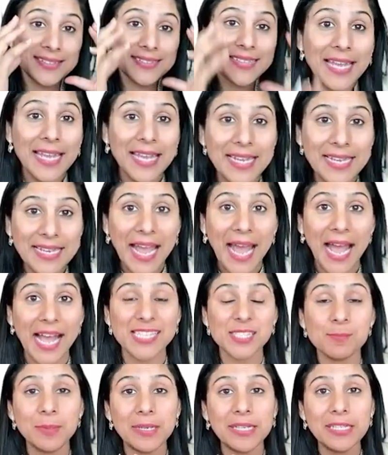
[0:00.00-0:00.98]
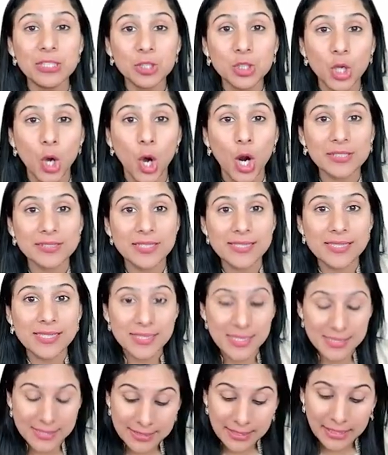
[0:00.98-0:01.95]
thing has been taught. This
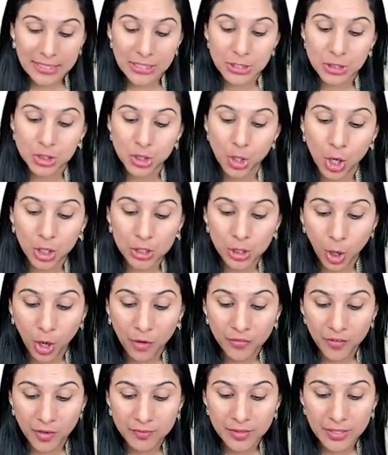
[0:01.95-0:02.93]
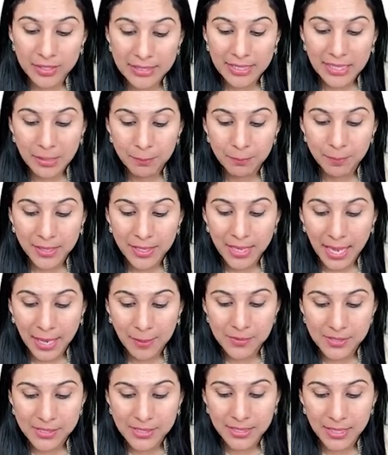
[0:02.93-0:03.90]
is a screenshot of our
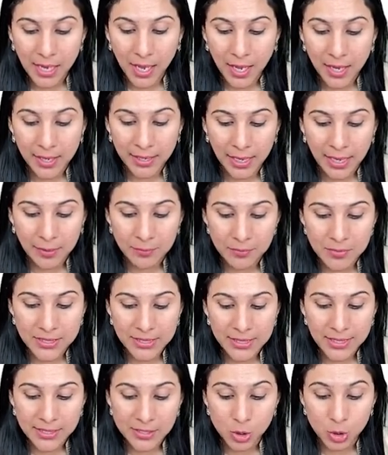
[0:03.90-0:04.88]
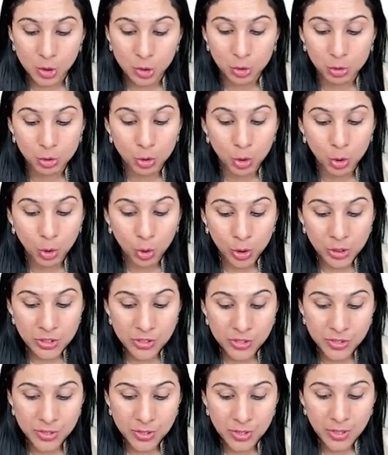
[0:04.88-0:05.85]
DBMCI MDS
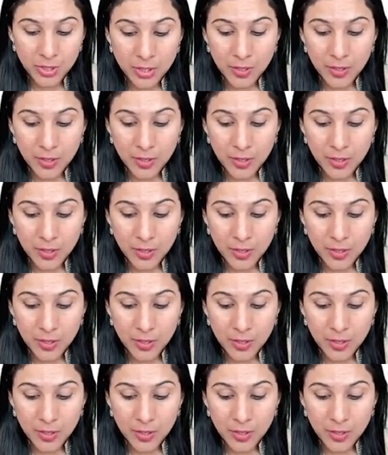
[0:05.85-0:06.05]
notes.